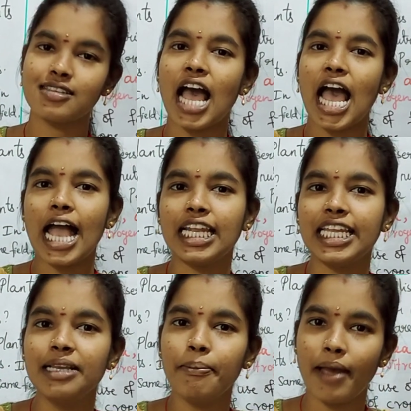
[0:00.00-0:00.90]

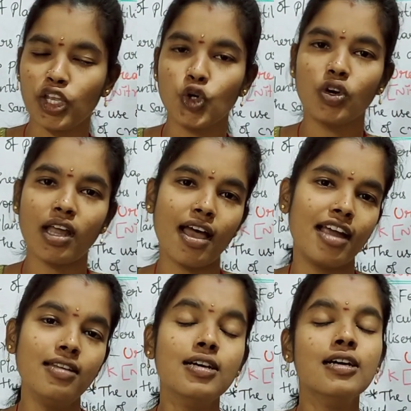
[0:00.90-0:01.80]
Adding manure and
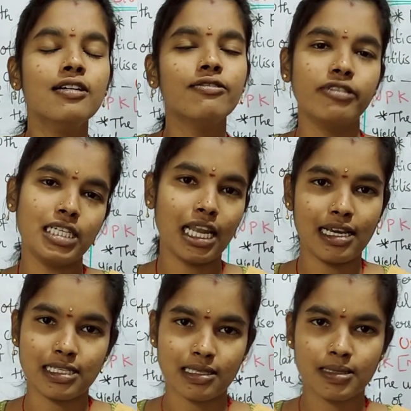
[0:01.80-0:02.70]

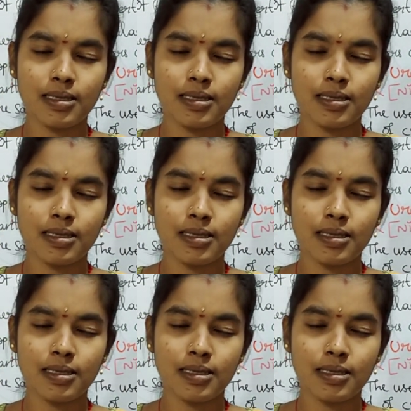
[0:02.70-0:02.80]
fertilizers.